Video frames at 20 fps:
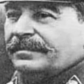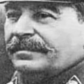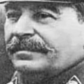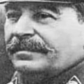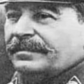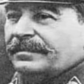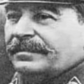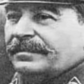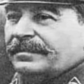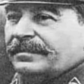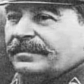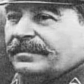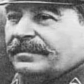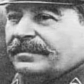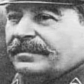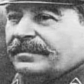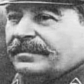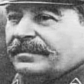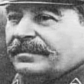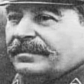
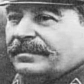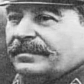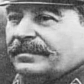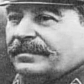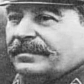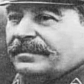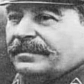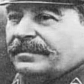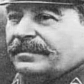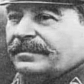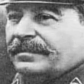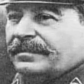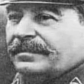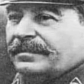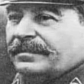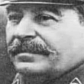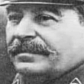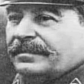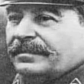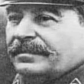
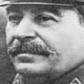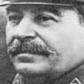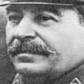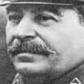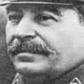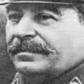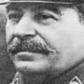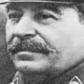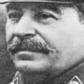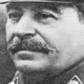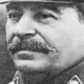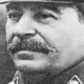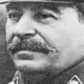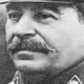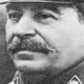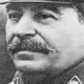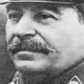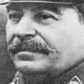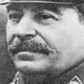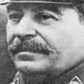
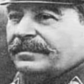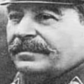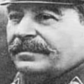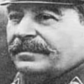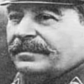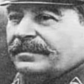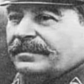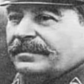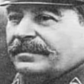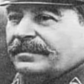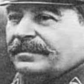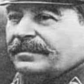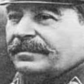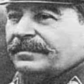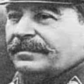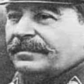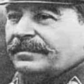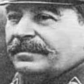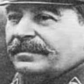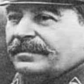
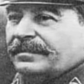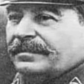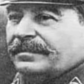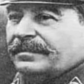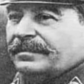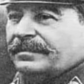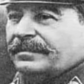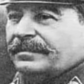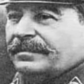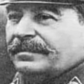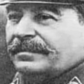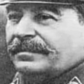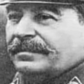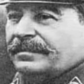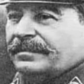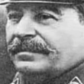(silent)